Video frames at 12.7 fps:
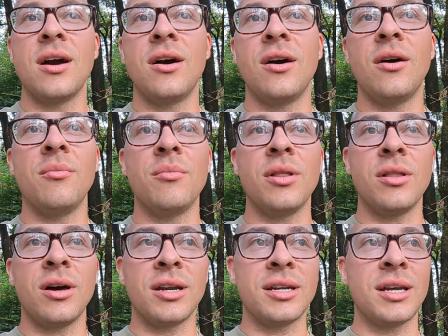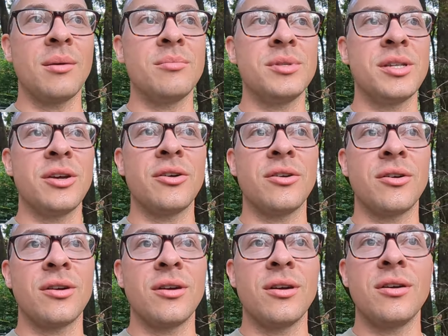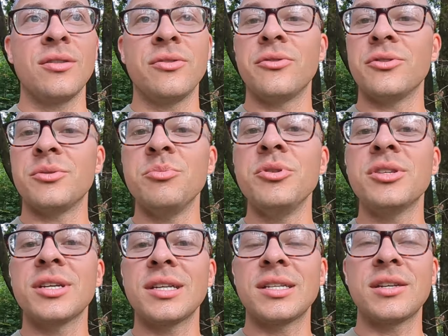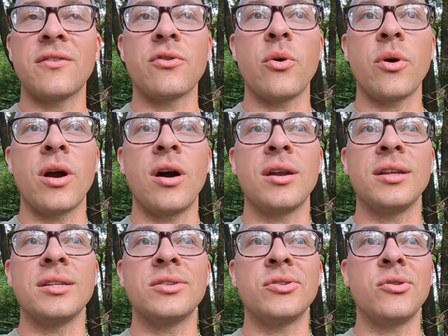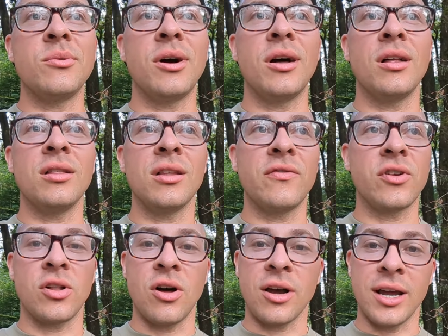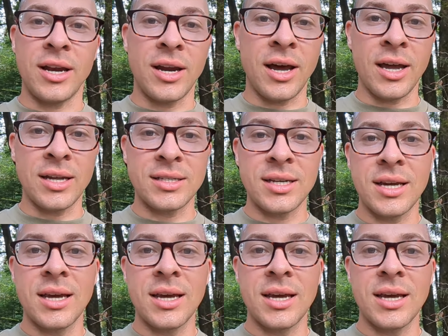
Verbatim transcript: um, a lot of times there there's music and stuff going on until about 11 o'clock at night,